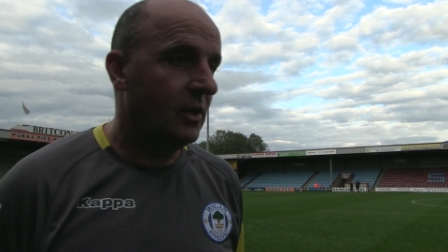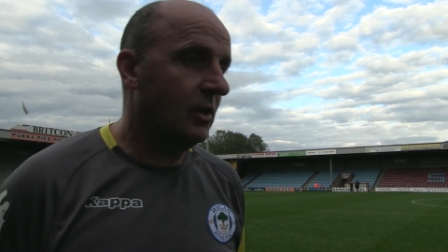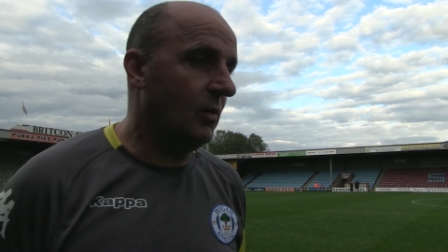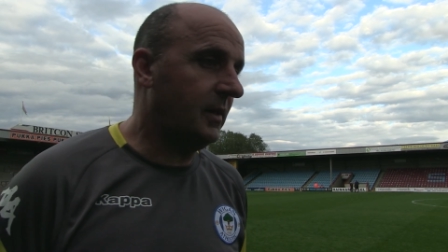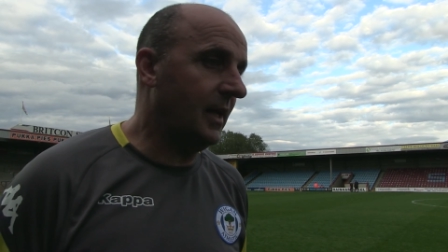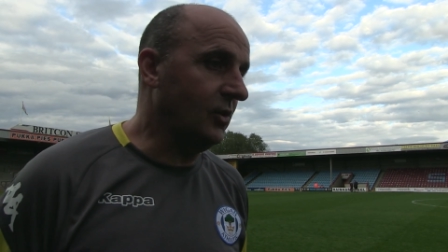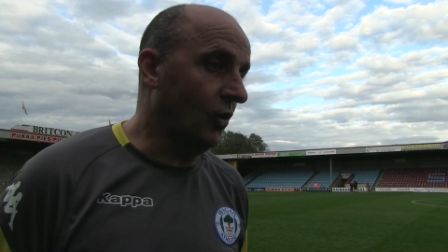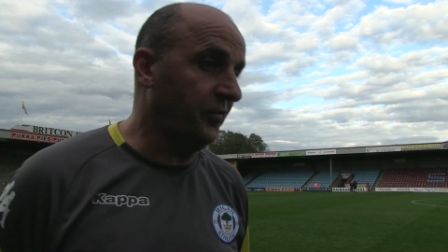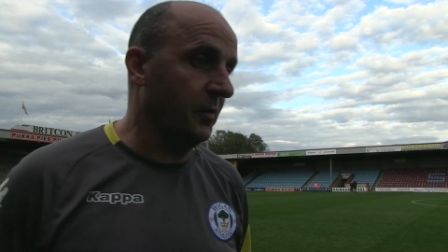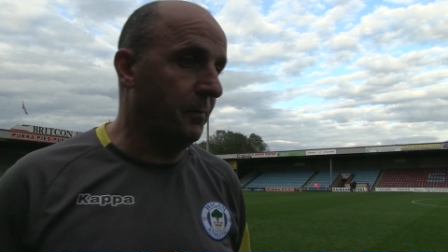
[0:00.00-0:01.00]
you know, at the end
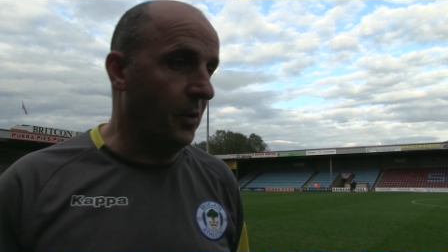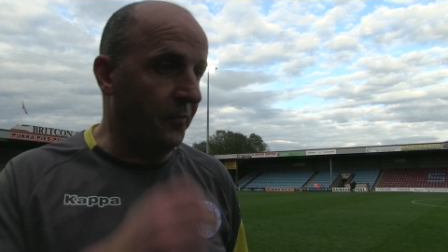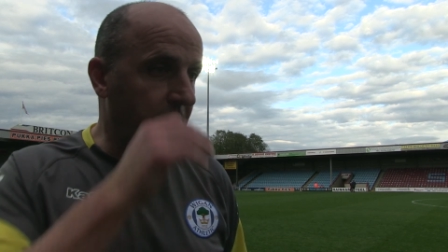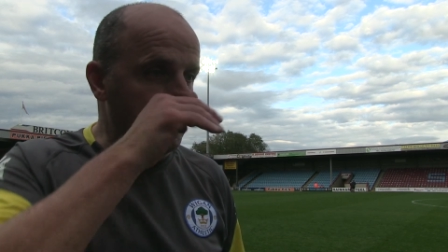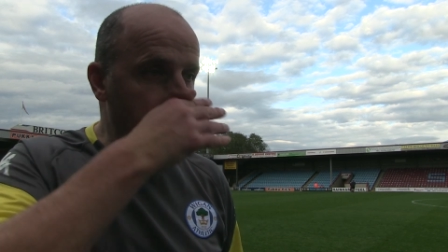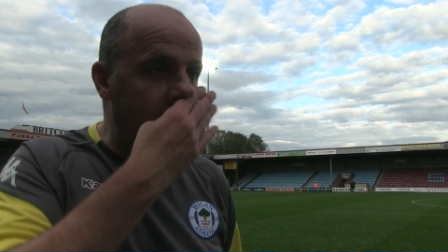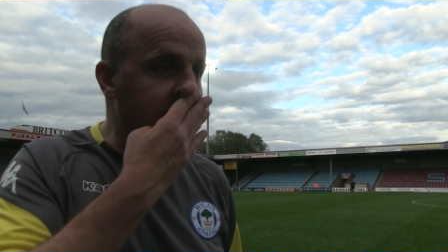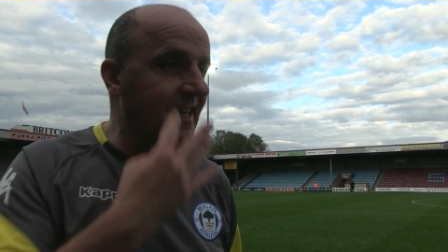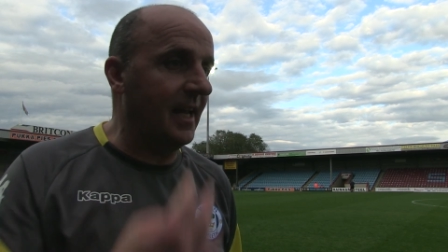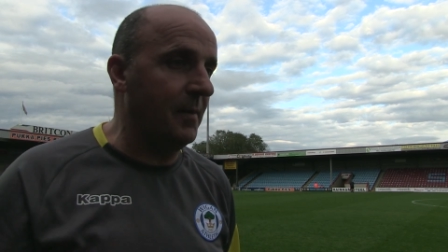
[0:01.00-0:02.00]
huffed and puffed and tried
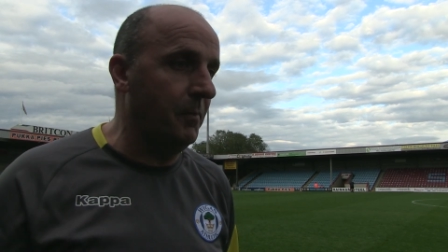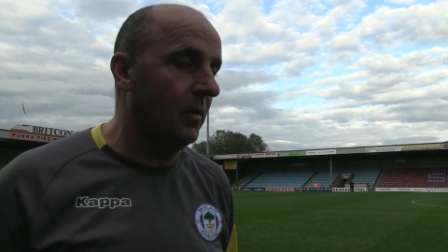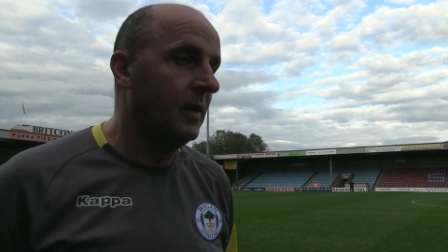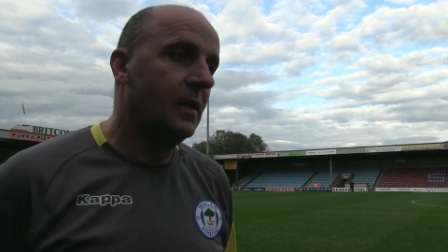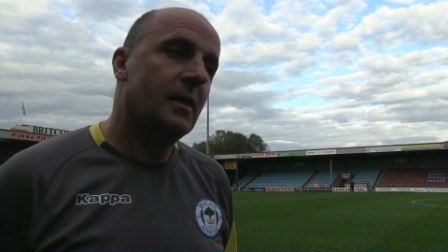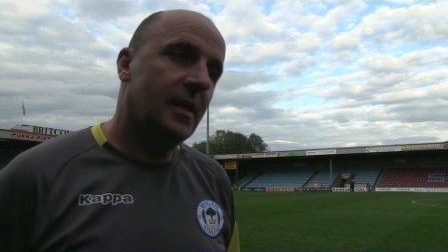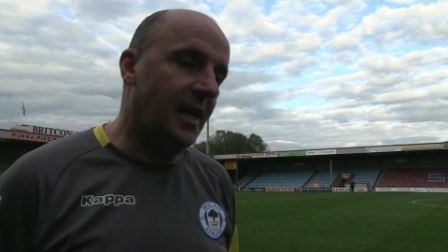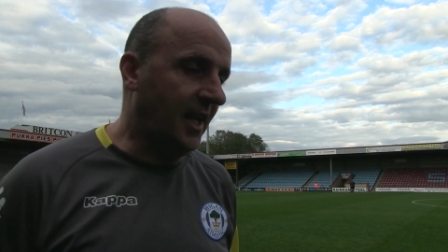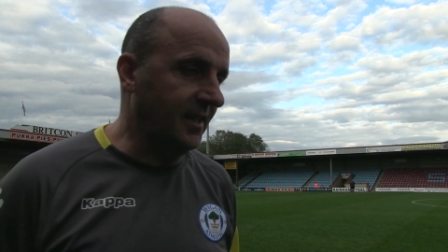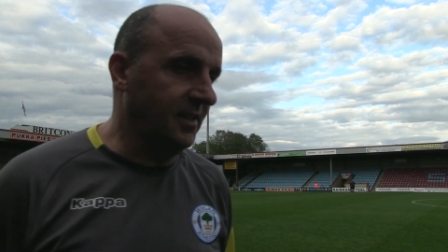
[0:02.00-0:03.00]
to get in, but
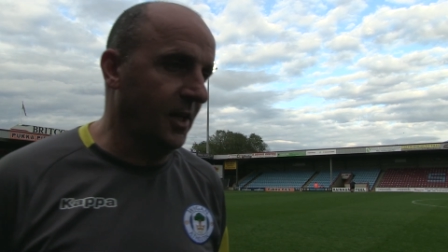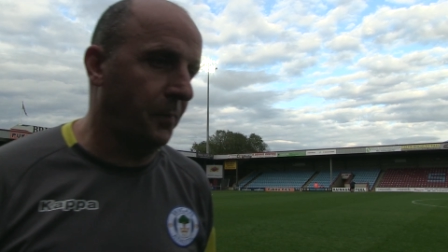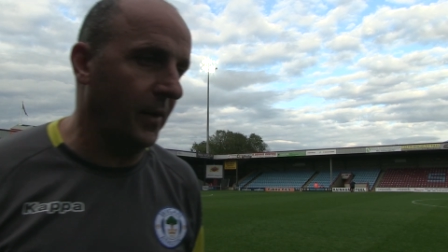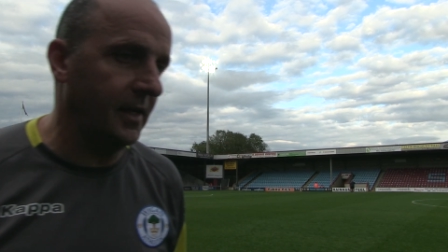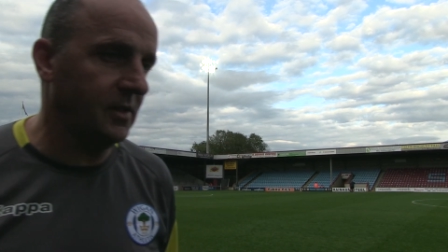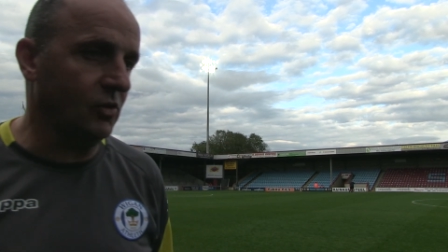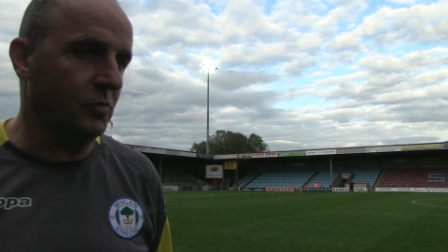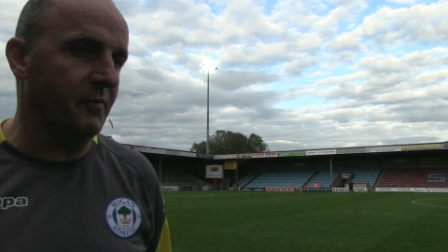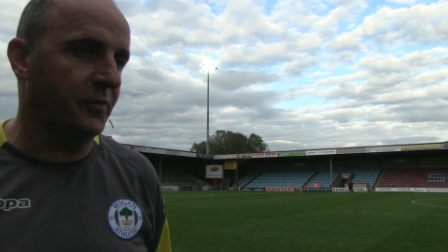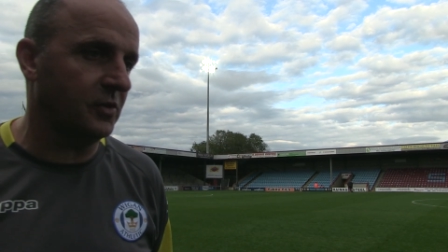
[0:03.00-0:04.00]
great credit to the players, a good
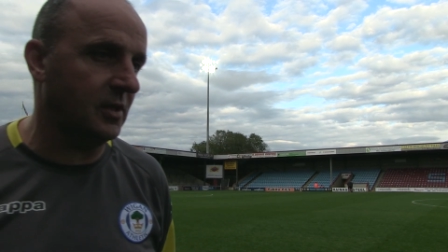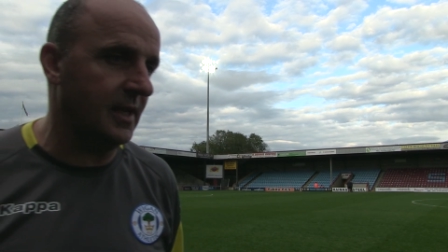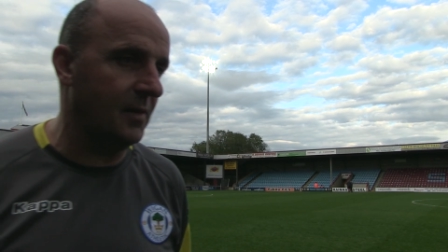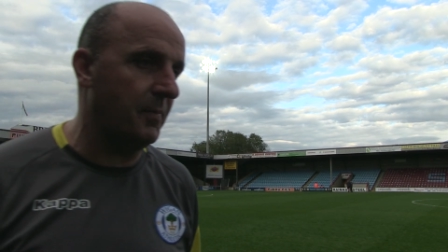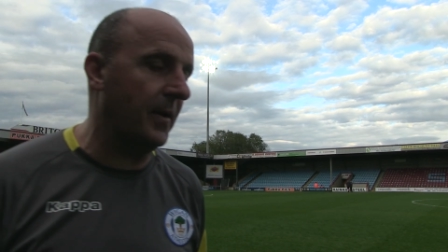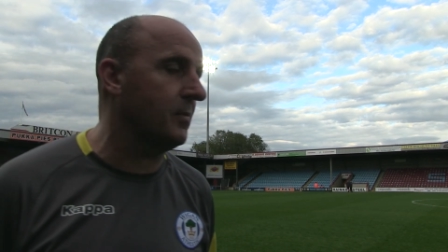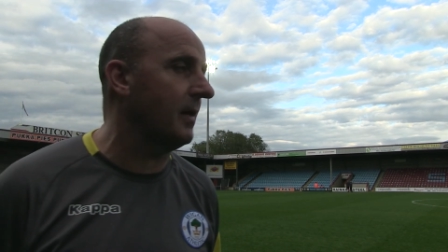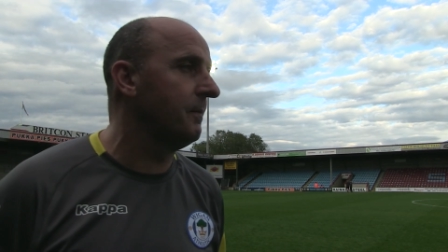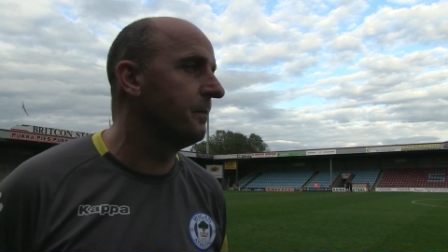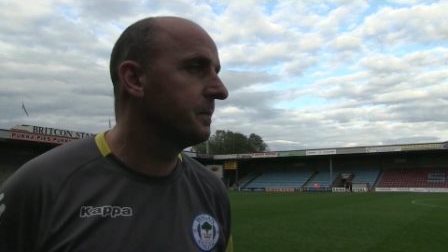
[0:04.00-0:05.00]
win for us today and we played well.